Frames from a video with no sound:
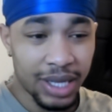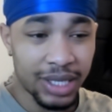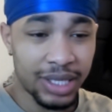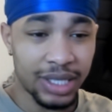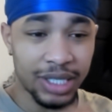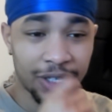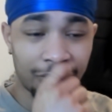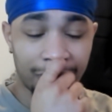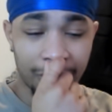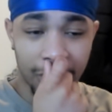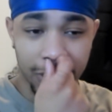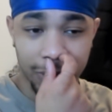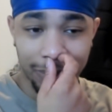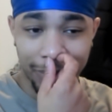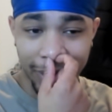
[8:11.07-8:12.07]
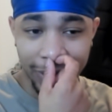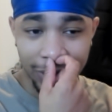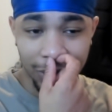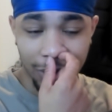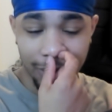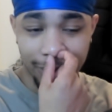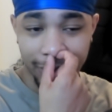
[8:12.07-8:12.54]
this is his first big
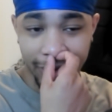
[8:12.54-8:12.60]
job